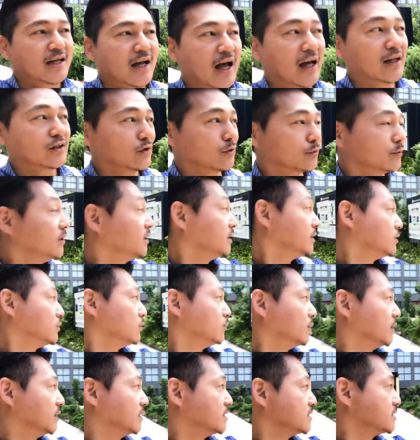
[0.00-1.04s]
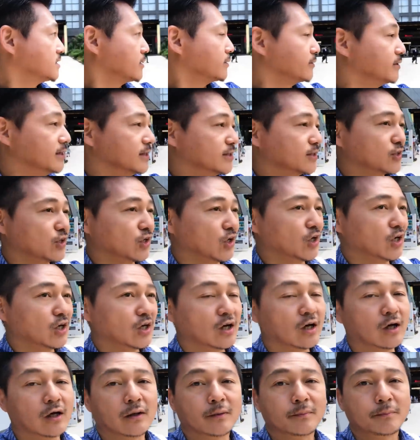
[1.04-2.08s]
I don't really know what this area is
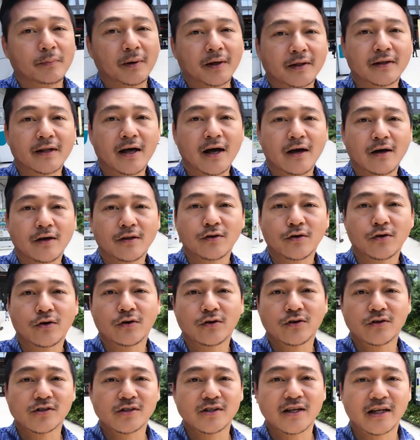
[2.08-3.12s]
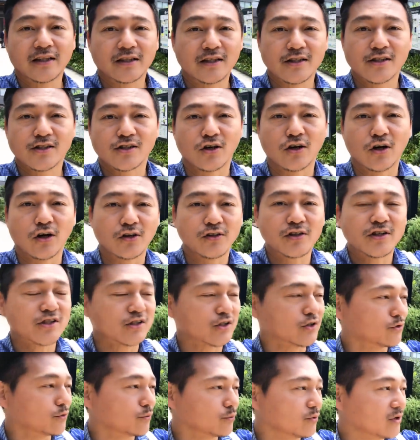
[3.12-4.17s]
called, but now there is like this, all
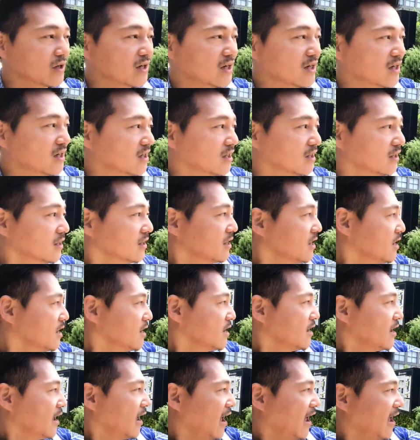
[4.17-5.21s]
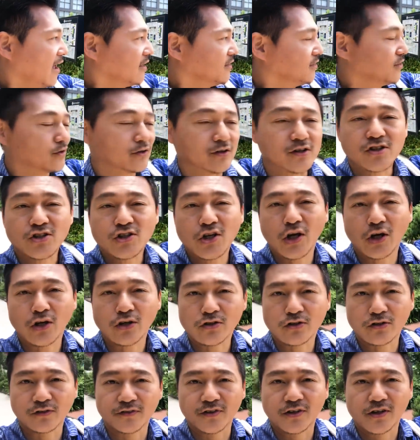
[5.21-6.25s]
this green and there are
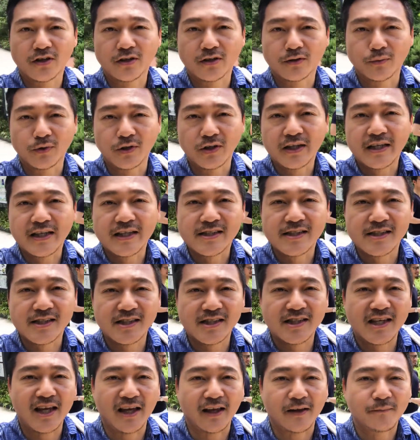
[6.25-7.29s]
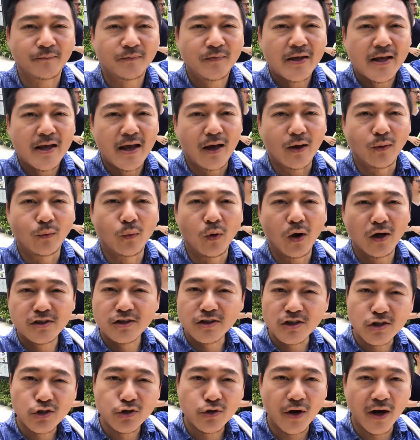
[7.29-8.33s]
chairs over there where you can sit and
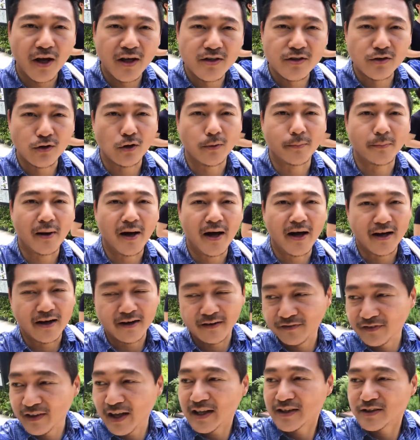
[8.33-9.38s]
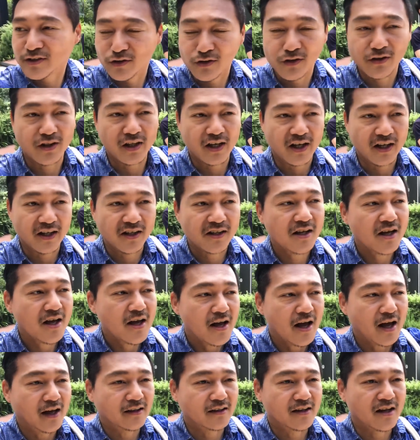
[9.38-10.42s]
watch the trains go by if that's your thing.
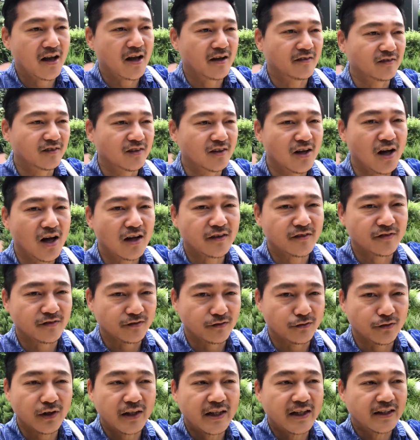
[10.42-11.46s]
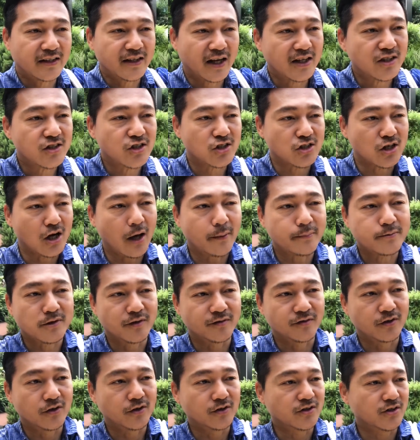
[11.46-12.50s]
And they have a lot of really nice shops
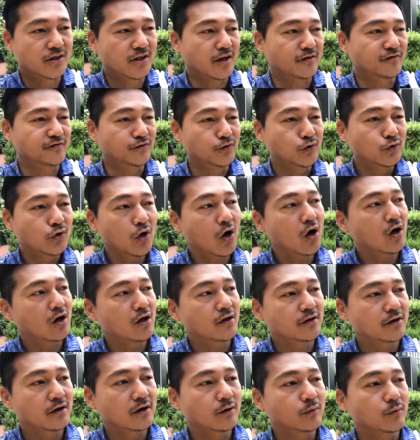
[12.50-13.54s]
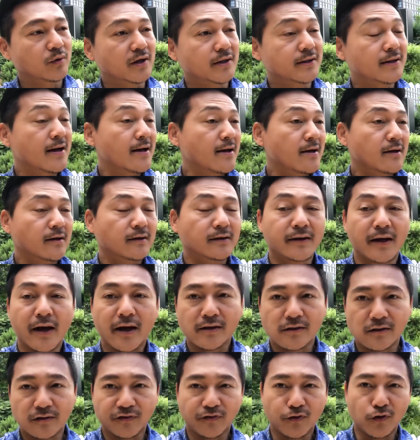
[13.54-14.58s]
over there. There's like a food hall there with
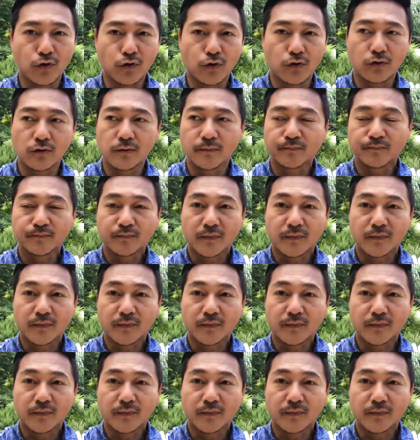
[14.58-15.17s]
nice food